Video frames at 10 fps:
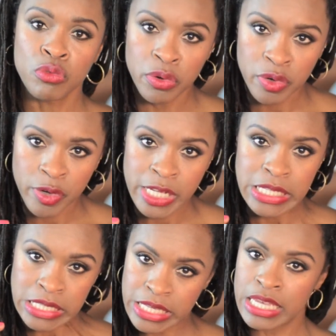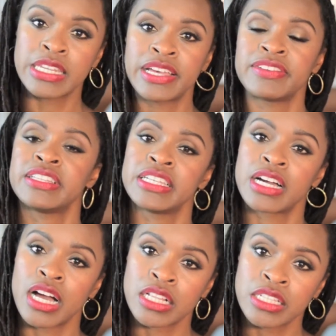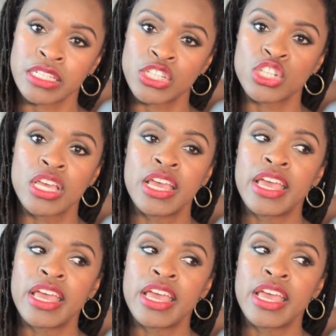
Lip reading: we were going to attend Ivy League college,